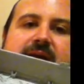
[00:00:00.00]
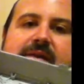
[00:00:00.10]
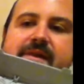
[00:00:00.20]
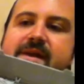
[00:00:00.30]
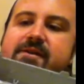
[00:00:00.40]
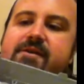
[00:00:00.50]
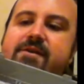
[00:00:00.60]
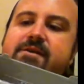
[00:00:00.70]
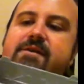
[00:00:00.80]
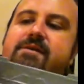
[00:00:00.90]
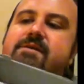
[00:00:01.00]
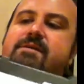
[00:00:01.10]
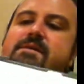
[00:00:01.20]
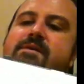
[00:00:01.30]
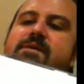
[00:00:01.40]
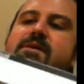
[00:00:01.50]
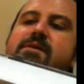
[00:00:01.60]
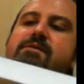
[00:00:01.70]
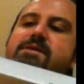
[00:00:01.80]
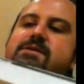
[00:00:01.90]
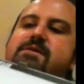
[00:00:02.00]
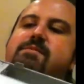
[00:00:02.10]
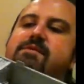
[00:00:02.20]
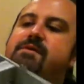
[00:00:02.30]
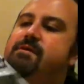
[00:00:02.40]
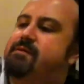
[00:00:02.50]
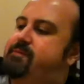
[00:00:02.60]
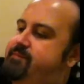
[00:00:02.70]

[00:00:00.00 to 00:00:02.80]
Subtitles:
And then you can close this up if you